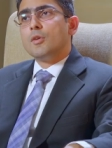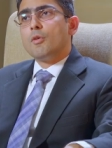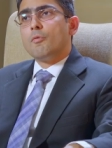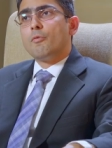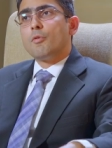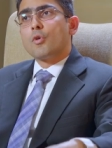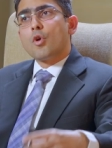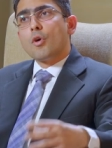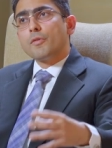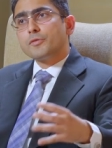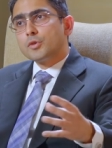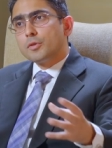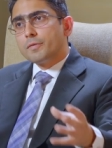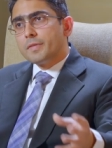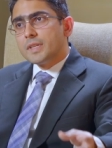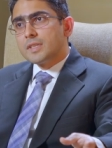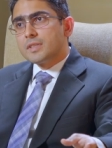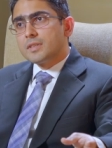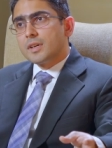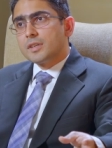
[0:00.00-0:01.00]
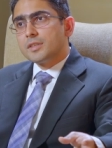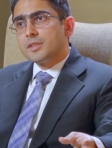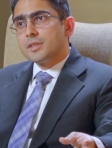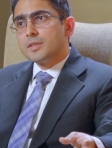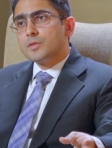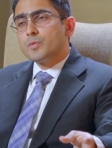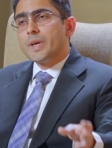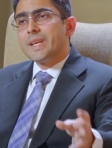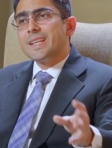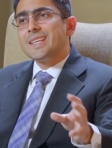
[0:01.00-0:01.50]
For offshore fund
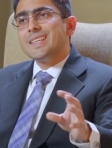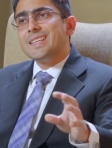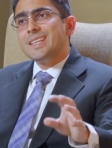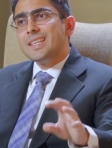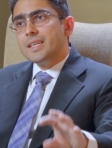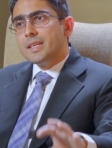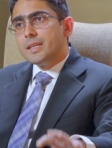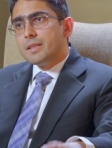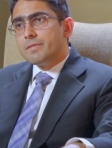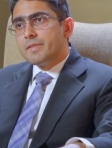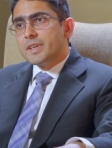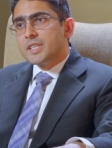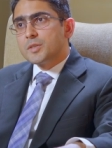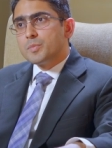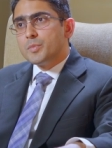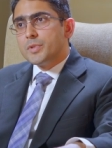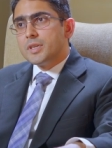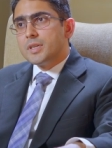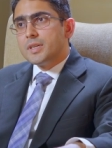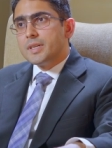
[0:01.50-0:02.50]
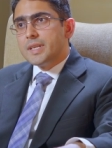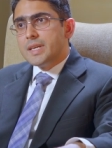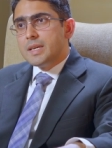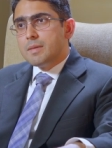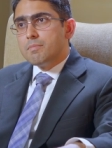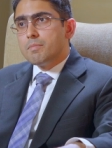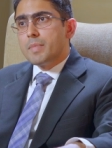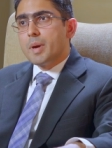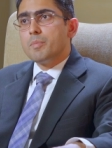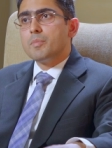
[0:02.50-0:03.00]
structures where key investment
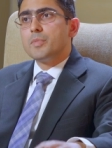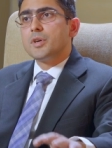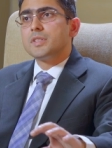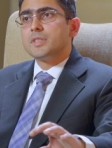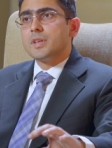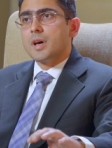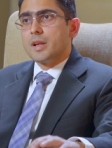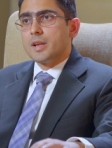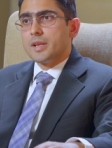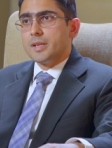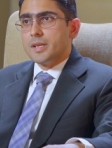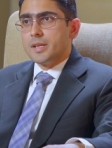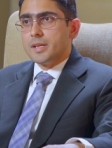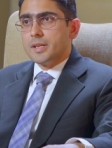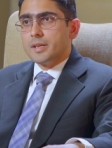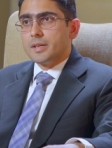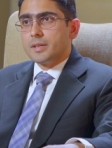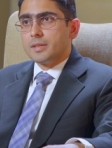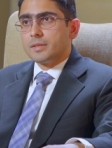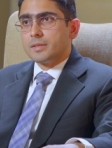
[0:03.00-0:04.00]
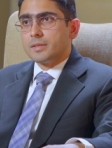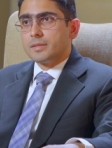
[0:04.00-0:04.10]
team members are in India,